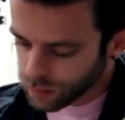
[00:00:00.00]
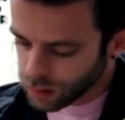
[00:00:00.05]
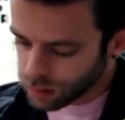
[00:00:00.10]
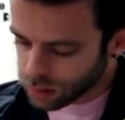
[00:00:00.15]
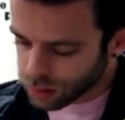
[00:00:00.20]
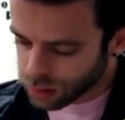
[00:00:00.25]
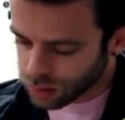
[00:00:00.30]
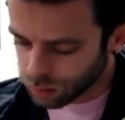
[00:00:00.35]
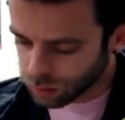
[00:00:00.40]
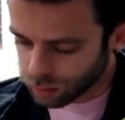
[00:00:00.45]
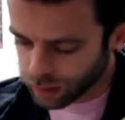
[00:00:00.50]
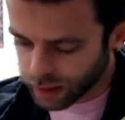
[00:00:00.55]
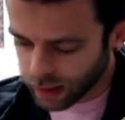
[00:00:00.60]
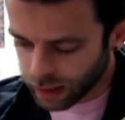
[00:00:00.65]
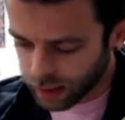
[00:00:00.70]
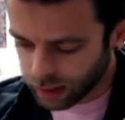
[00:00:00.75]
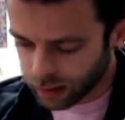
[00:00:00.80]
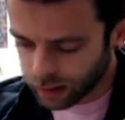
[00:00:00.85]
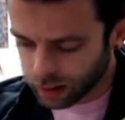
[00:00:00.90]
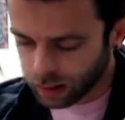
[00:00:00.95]
So we
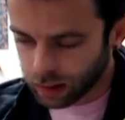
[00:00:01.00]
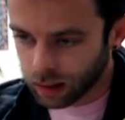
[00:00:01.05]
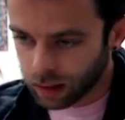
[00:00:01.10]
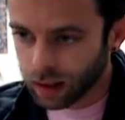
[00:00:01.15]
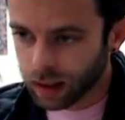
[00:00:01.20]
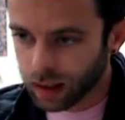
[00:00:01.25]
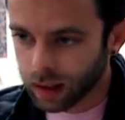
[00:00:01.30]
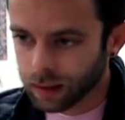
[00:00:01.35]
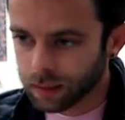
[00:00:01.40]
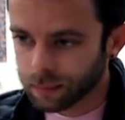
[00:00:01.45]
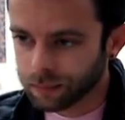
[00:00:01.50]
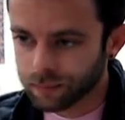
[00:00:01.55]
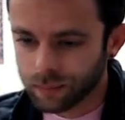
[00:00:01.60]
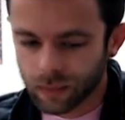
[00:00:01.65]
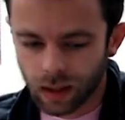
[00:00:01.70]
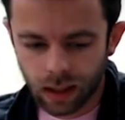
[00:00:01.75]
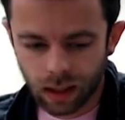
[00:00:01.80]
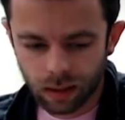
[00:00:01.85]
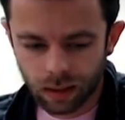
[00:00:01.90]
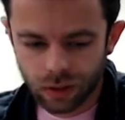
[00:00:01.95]
had,
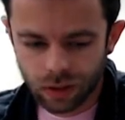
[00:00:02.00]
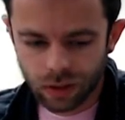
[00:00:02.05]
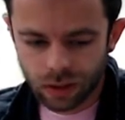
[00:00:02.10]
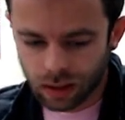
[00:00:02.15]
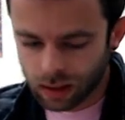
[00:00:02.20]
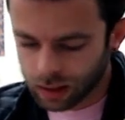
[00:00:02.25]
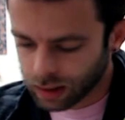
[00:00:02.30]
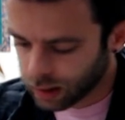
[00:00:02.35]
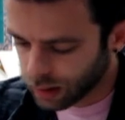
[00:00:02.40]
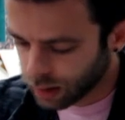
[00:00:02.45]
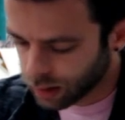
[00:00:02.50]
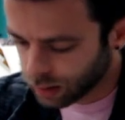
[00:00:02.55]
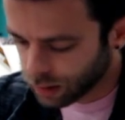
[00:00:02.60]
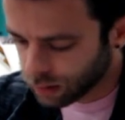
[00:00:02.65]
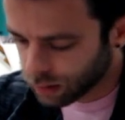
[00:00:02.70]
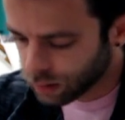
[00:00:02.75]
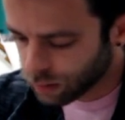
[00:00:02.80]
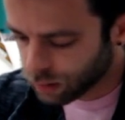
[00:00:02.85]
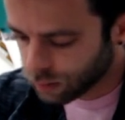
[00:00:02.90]
and I'm just going to kind of